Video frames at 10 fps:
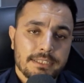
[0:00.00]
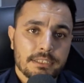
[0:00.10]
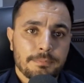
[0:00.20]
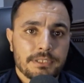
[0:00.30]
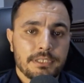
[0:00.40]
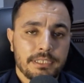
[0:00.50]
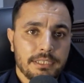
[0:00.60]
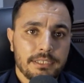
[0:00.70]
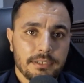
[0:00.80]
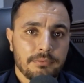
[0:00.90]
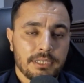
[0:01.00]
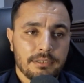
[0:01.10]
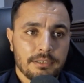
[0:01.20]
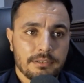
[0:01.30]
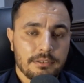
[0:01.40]
especially
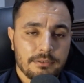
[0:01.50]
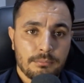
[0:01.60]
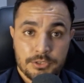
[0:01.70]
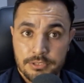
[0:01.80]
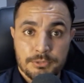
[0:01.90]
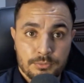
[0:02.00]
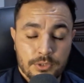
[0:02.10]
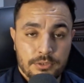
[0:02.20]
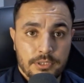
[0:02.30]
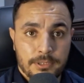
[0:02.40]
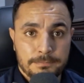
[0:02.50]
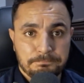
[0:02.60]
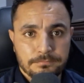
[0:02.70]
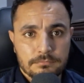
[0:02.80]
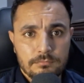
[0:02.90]
when the Muslims were
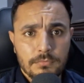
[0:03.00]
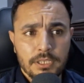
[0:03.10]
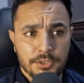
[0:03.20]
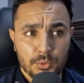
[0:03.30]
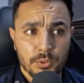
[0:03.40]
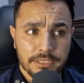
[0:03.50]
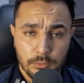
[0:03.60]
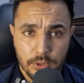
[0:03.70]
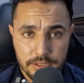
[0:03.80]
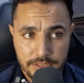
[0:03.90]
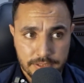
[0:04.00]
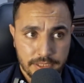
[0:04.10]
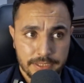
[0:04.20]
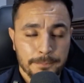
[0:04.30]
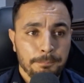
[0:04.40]
in rule in the world,
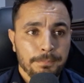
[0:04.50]
right?